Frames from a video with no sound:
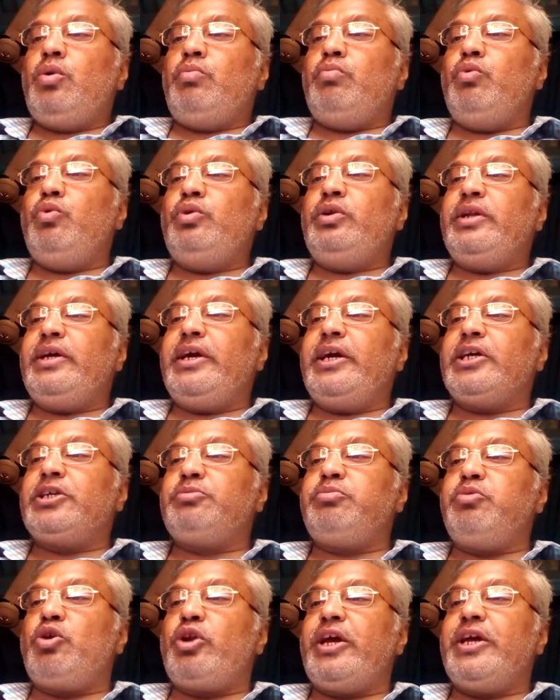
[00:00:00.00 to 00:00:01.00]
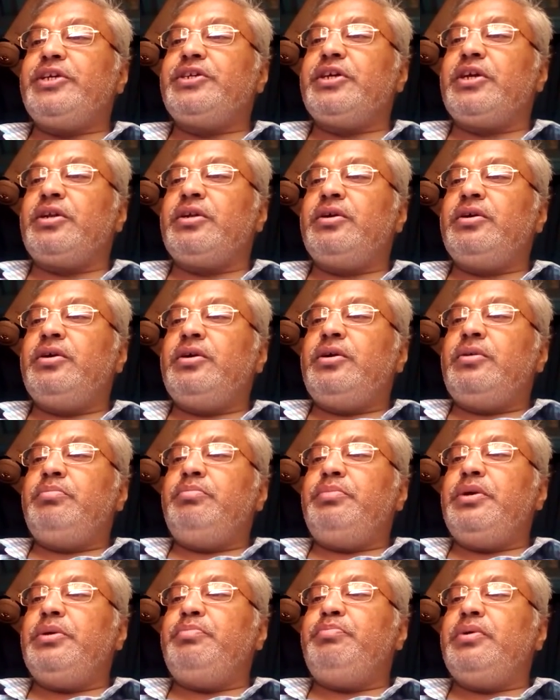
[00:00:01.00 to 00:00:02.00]
Moon exploration.
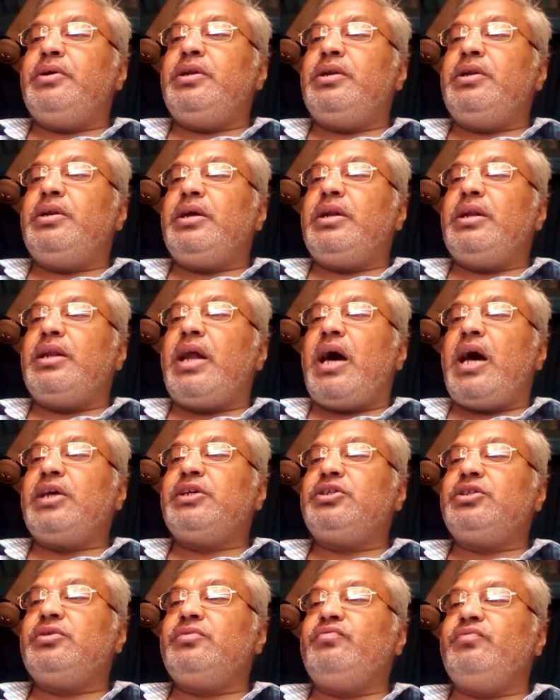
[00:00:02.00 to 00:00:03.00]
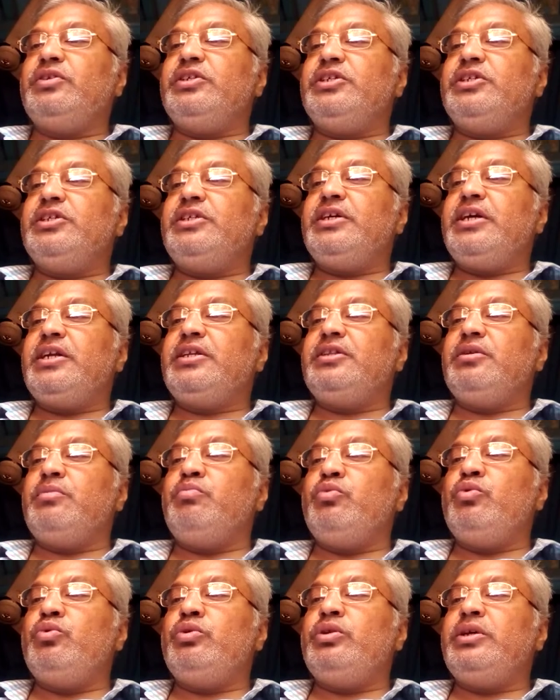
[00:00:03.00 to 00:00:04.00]
People last visited the
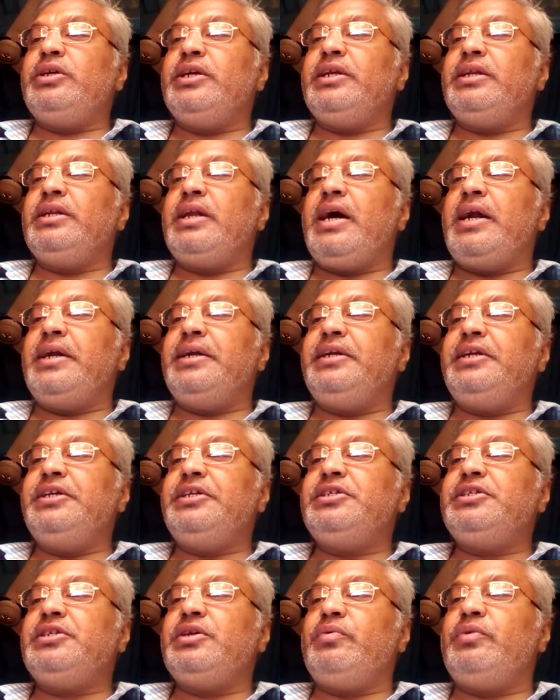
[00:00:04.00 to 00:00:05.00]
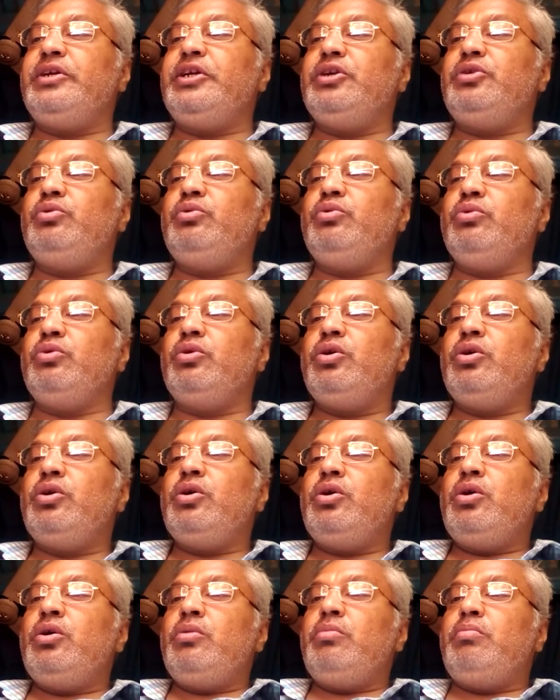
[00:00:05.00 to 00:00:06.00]
moon in 1972,
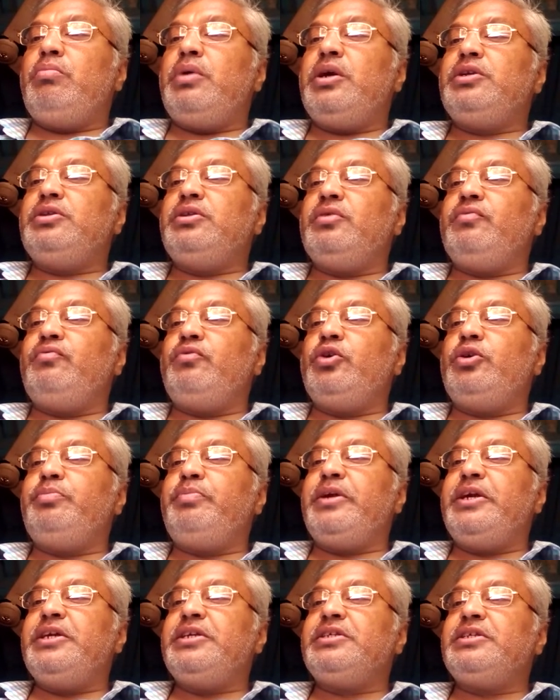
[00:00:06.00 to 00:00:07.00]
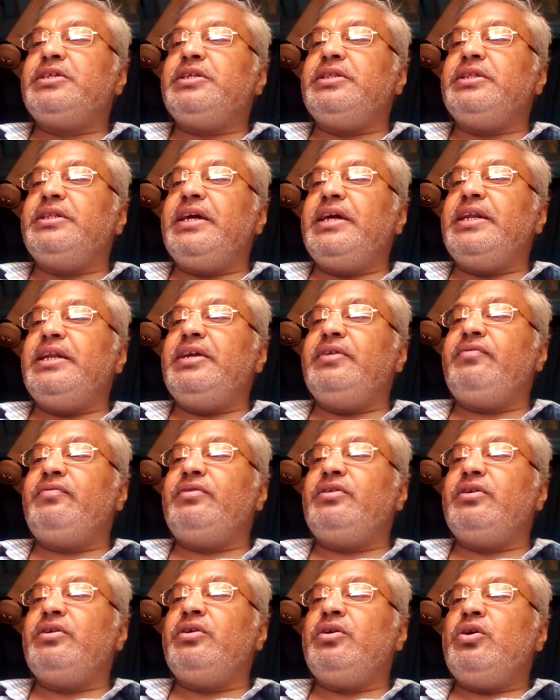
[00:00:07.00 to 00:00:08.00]
but the footprints they
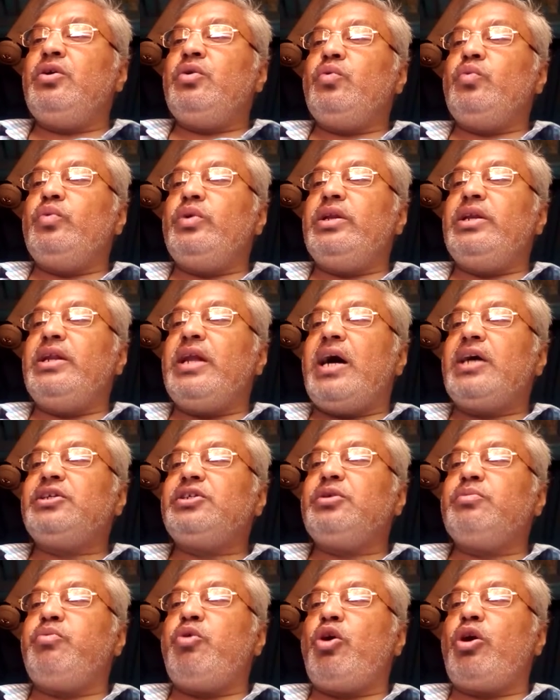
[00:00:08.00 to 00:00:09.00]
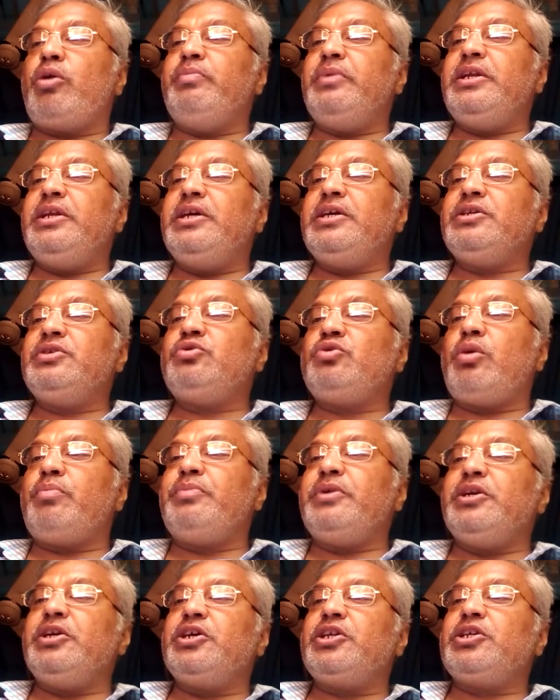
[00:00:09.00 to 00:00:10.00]
left will last for millions
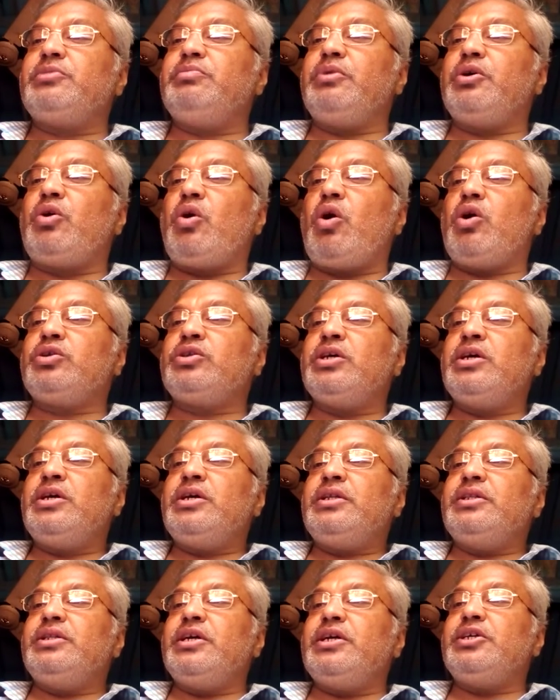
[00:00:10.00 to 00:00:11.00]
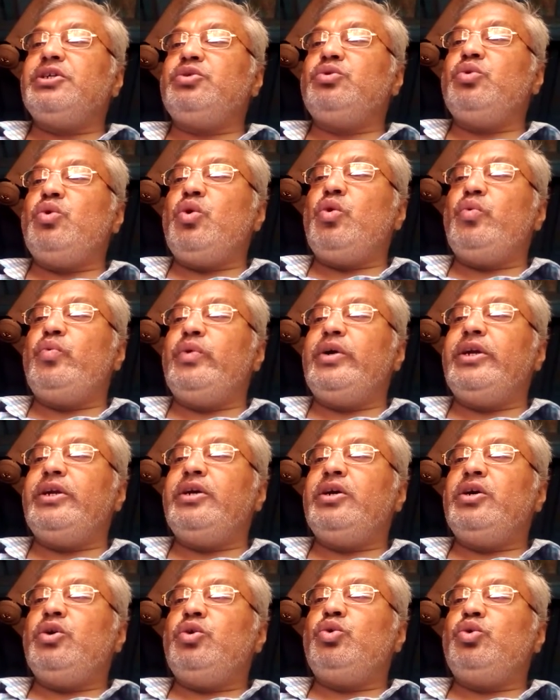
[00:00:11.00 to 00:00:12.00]
of years because there is no
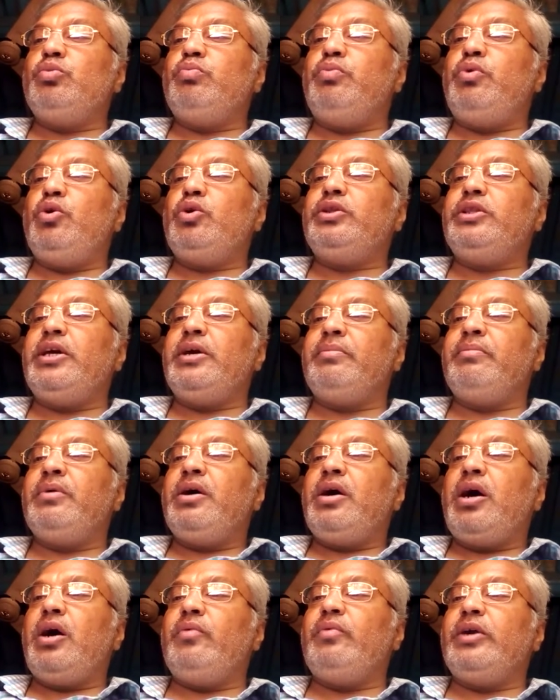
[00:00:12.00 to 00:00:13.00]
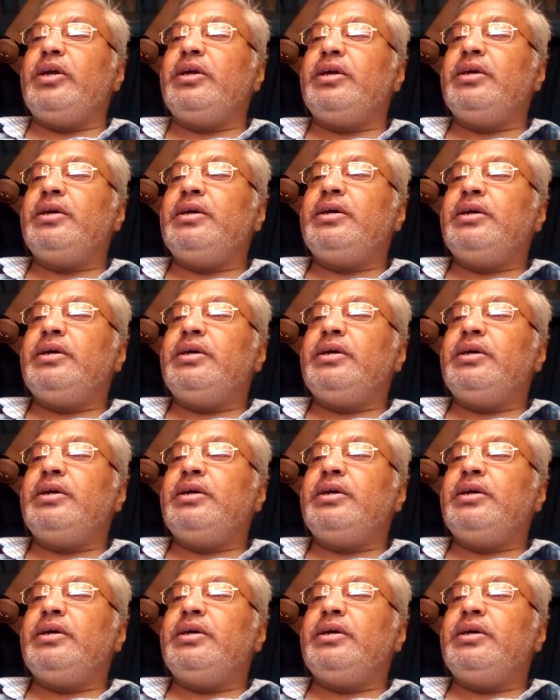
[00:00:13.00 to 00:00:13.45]
wind to blow them away.